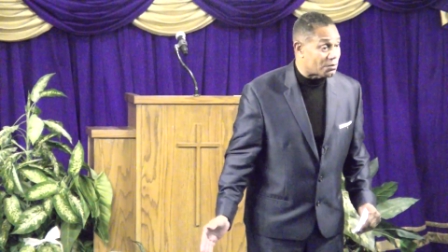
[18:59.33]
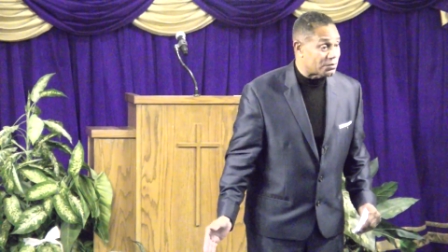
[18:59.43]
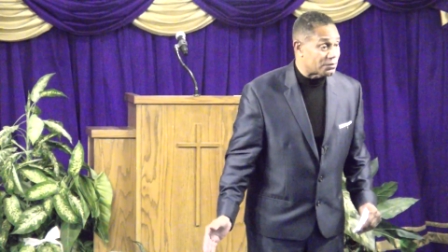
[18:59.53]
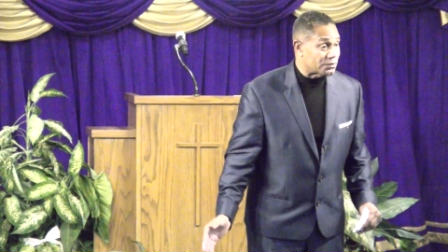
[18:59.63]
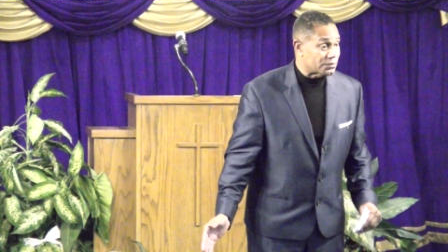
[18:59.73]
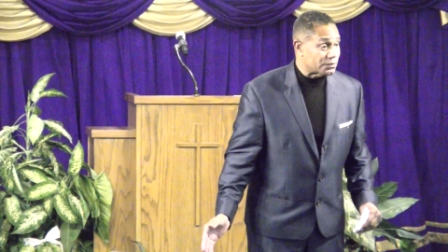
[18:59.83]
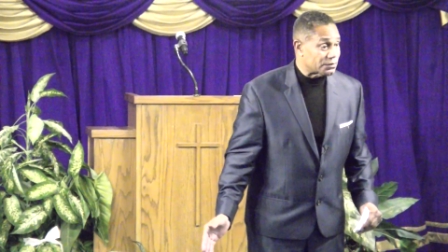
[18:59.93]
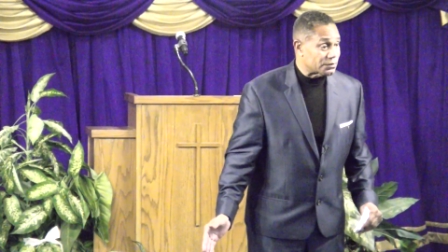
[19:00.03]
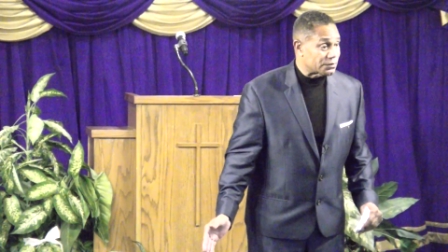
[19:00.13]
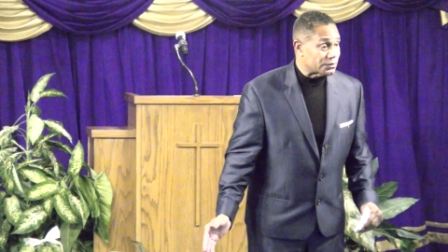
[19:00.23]
You better
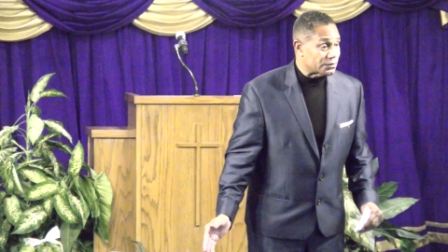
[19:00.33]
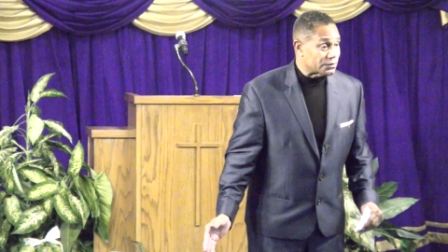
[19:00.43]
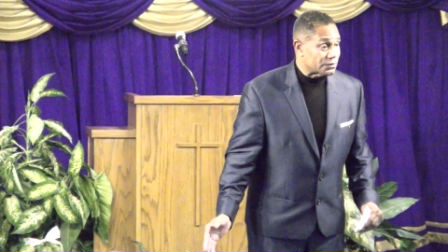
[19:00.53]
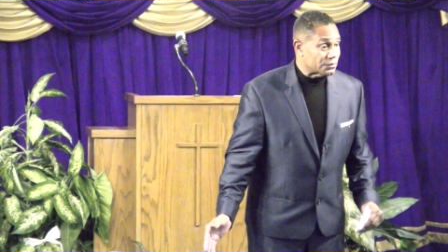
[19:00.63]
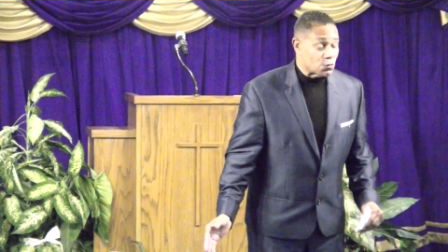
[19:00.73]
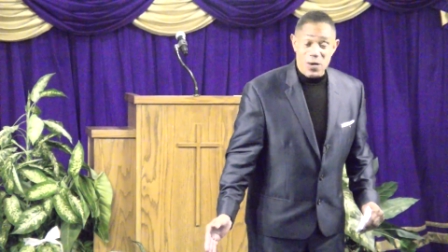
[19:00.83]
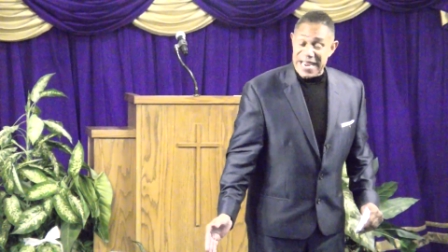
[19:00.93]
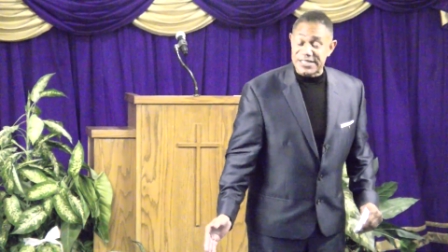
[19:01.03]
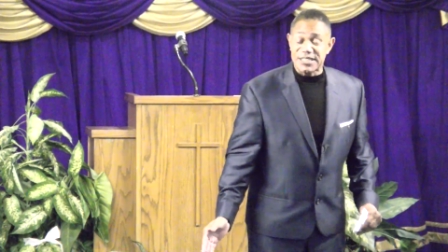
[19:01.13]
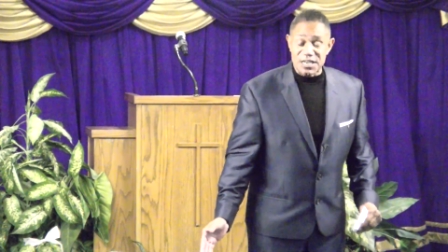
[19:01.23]
stay.
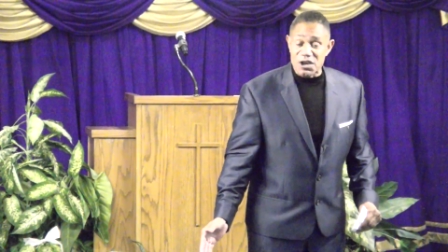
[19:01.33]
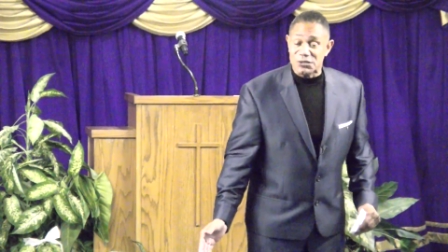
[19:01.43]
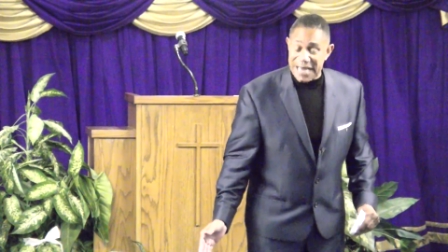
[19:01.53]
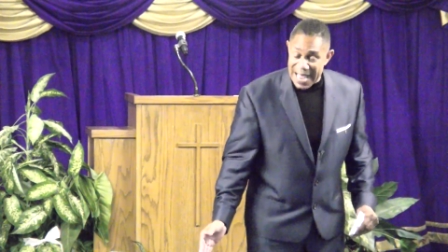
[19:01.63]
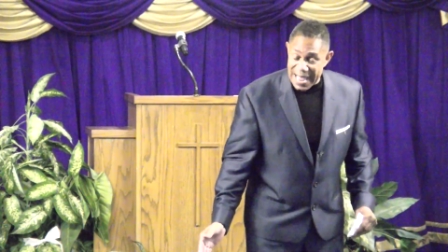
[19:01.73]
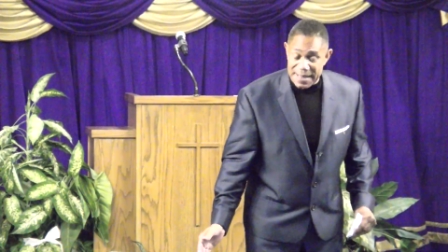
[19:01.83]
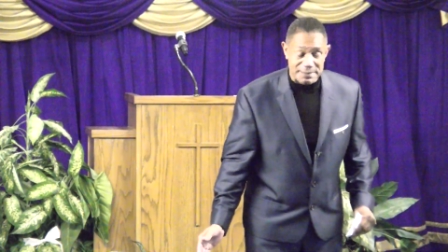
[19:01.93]
Wasting your time.